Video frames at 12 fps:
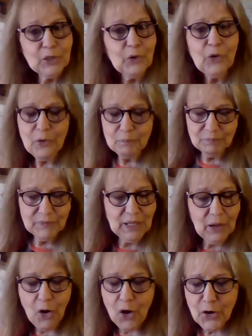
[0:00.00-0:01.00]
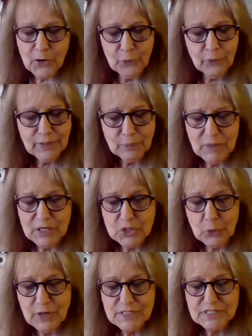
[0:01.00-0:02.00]
there are going to be
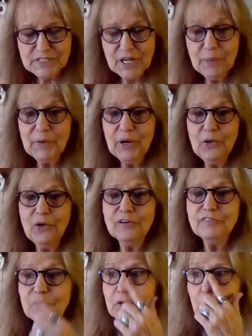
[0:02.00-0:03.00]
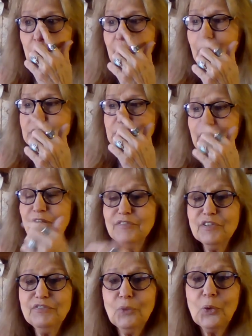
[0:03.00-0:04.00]
choices coming along for you. We also have
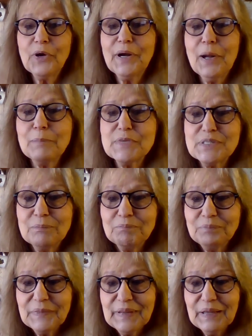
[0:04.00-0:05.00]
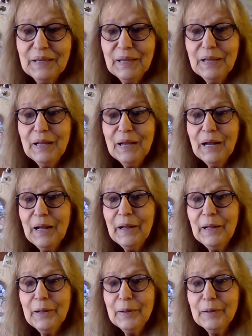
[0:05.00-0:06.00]
the Four Cups.
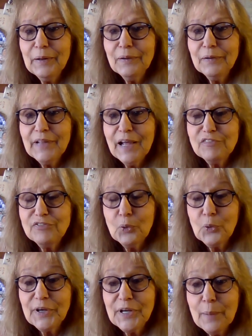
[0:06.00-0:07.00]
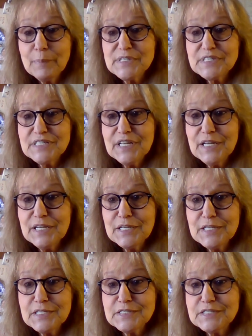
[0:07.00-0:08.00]
Uh, that four cups
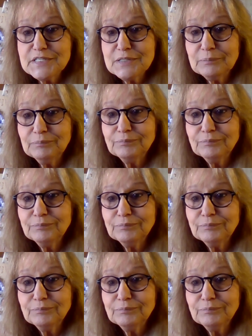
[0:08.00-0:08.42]
is,